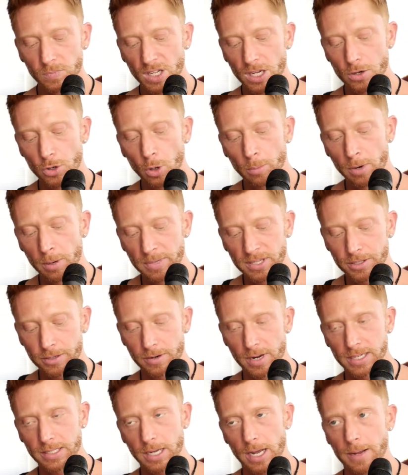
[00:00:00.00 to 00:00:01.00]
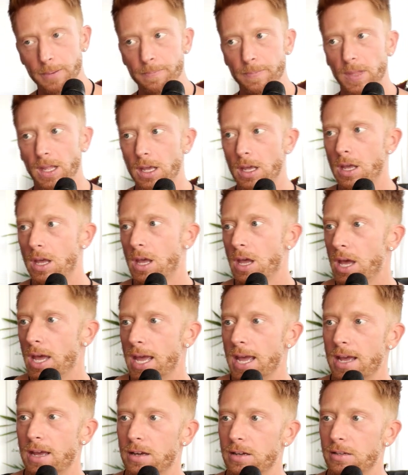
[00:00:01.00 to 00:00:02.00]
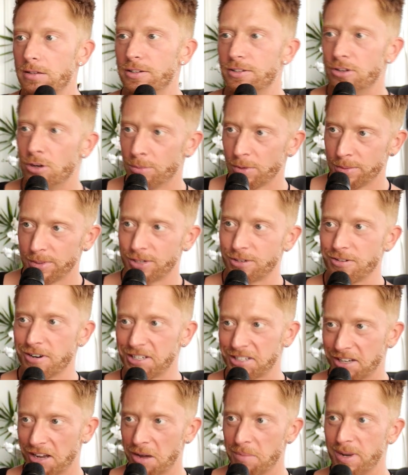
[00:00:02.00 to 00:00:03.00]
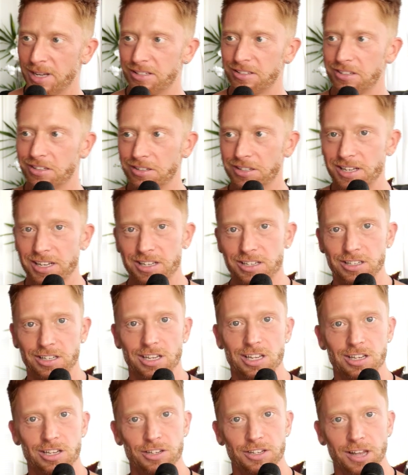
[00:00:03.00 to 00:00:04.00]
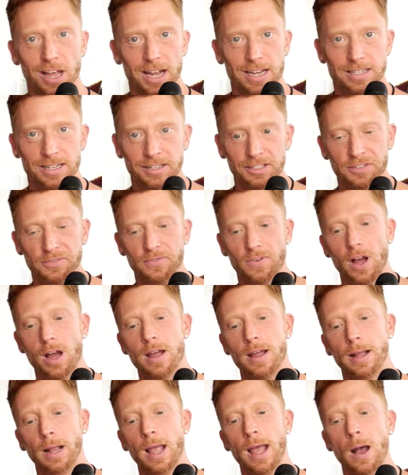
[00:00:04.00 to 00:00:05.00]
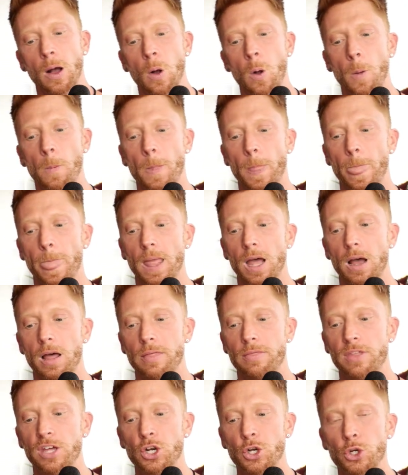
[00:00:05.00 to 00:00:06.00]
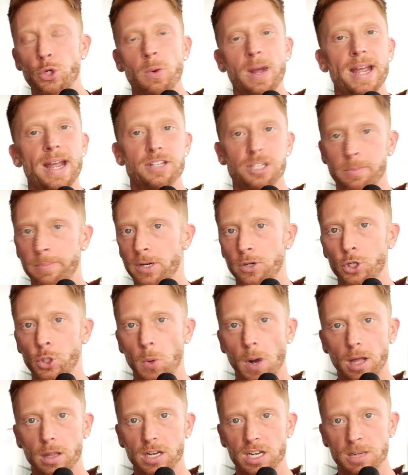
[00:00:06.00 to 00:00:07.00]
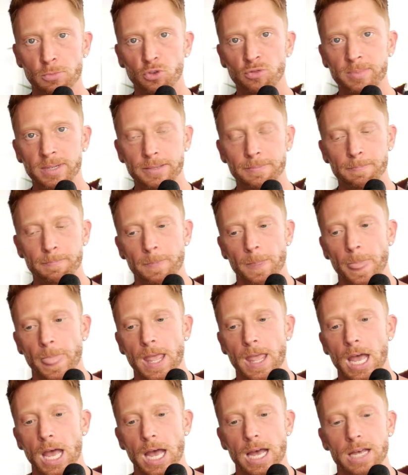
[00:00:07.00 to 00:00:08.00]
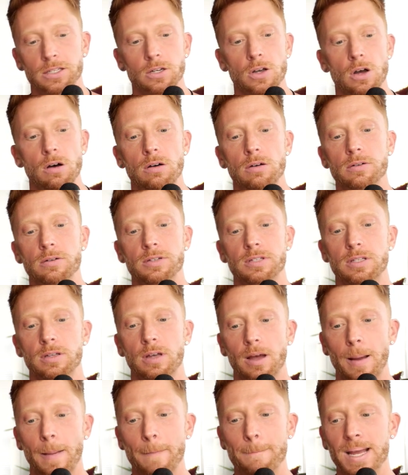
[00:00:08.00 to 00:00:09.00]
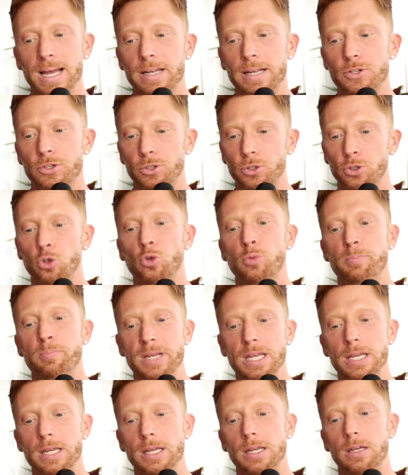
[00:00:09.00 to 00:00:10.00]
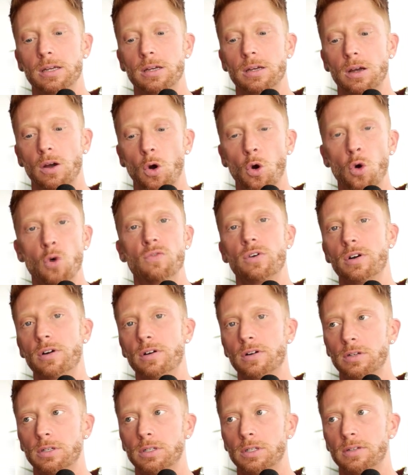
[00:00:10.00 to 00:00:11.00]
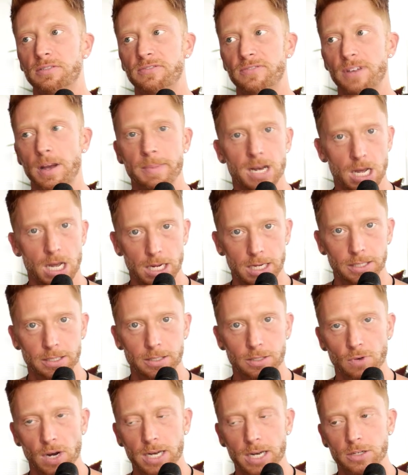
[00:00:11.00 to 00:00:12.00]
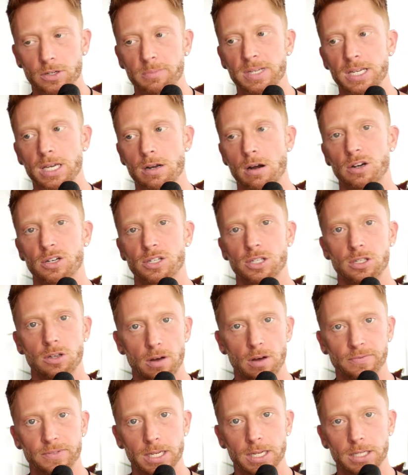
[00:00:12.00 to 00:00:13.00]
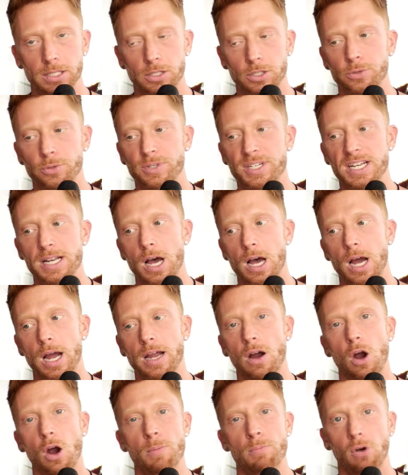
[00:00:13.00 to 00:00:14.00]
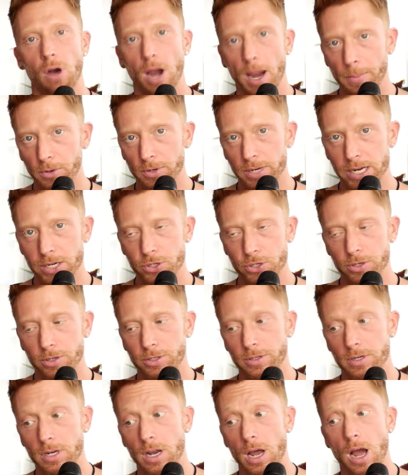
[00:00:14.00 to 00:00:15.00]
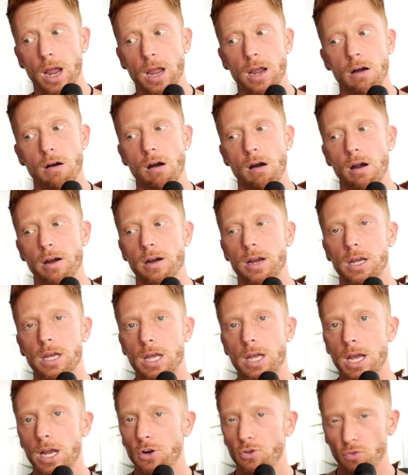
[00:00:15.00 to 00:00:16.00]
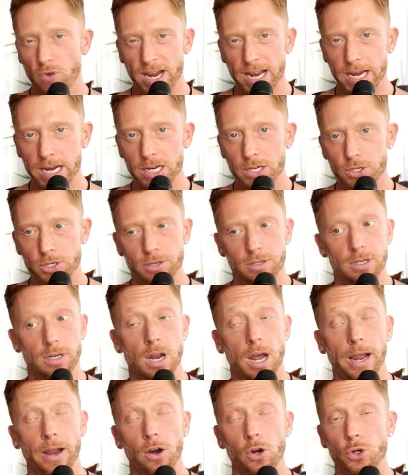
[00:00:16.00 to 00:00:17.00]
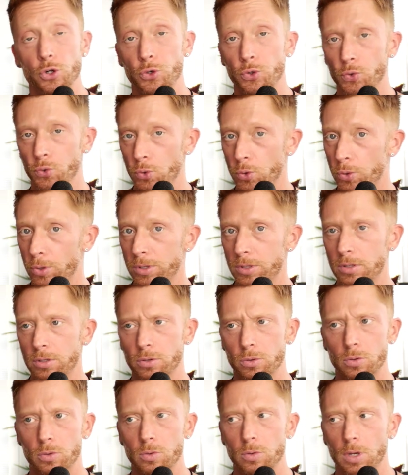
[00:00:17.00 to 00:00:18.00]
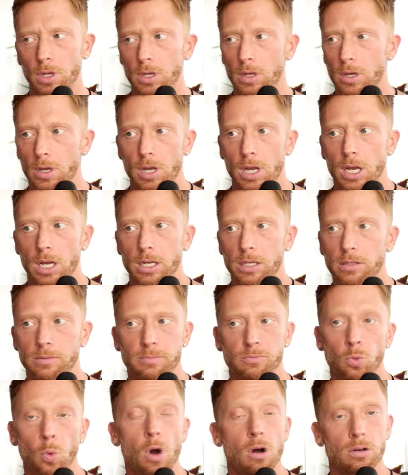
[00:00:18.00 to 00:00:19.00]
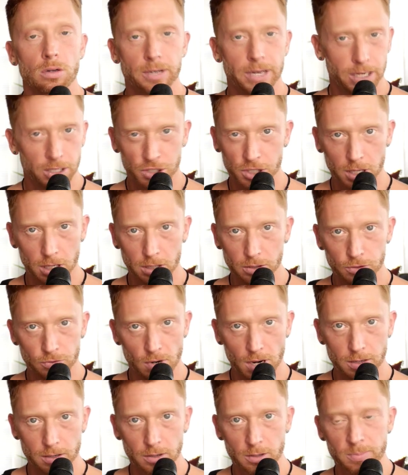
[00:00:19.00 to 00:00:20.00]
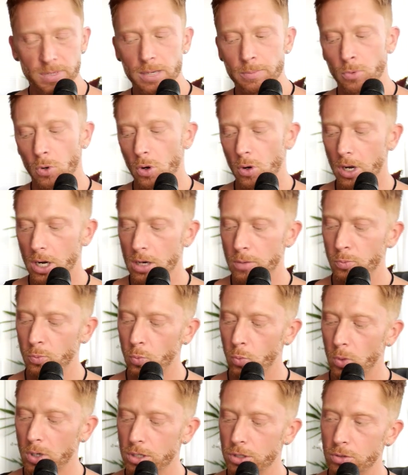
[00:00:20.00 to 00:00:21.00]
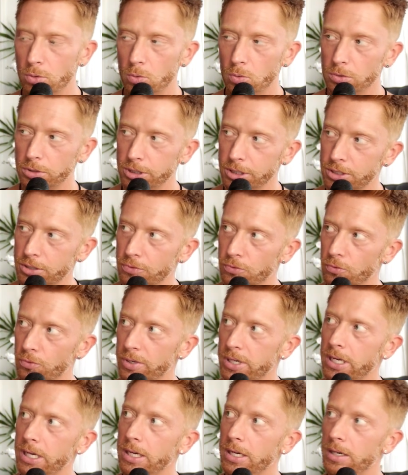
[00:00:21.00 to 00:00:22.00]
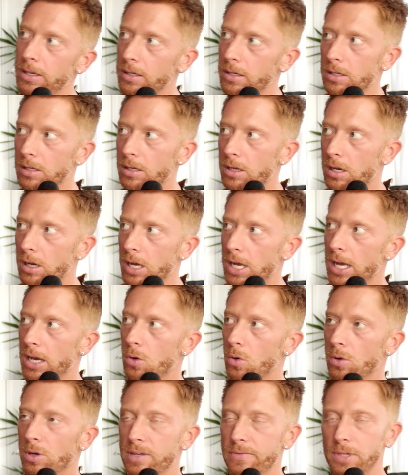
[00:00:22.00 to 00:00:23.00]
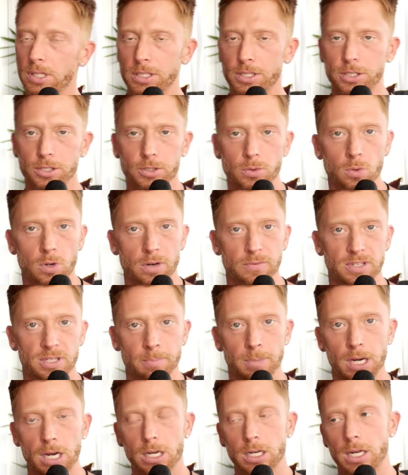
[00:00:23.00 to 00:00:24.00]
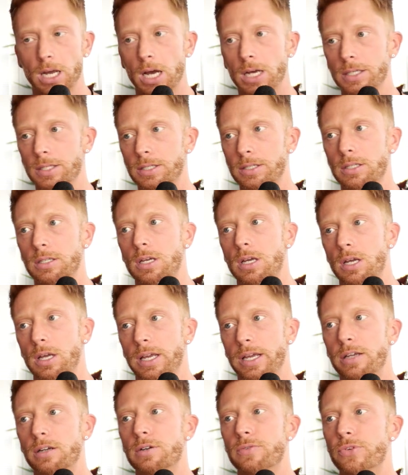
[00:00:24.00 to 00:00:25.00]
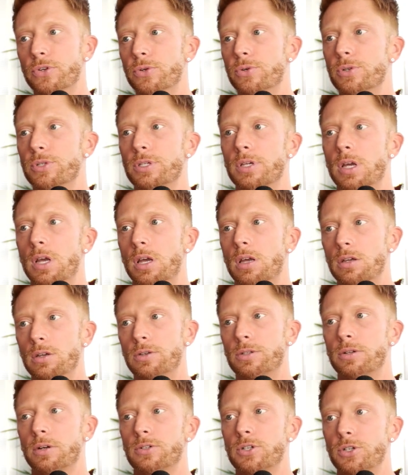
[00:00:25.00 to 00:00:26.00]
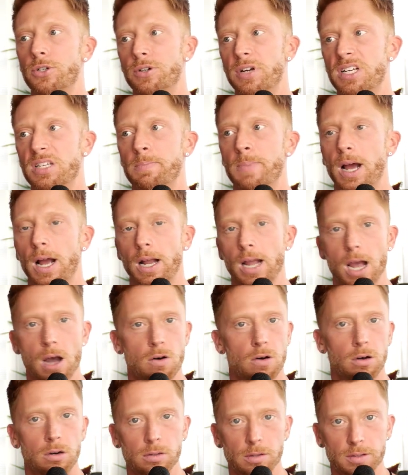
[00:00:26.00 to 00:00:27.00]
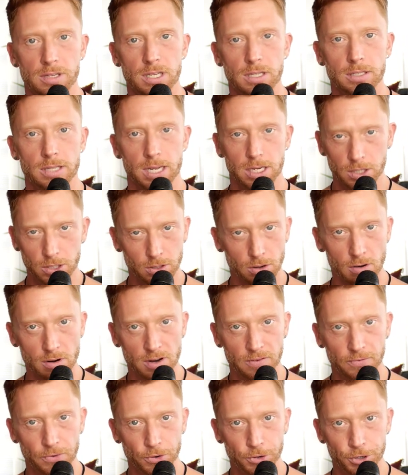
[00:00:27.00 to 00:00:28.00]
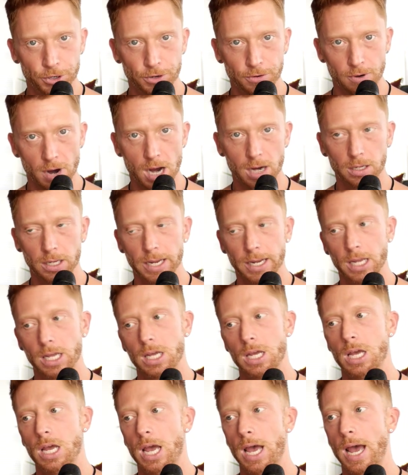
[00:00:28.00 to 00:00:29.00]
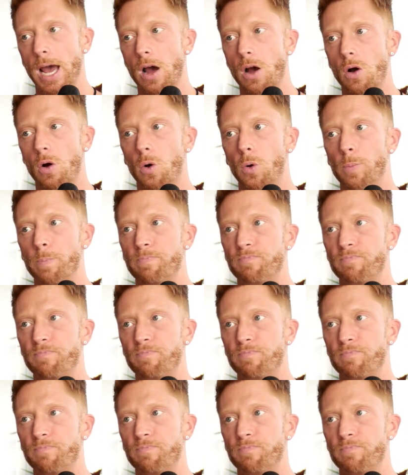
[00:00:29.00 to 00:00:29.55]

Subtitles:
No More Mr. Nice Guy. And No More Mr. Nice Guy basically is identifying how the New Age spirituality movement has caused men to be over feminized, right? To be in our softness, to deny our primal nature, to deny our rage, to deny our truth, to walk on eggshells around other people. And when you just read or even listen to one of his podcasts, interviews, you start to trace back how all these things started for you, right? Like how,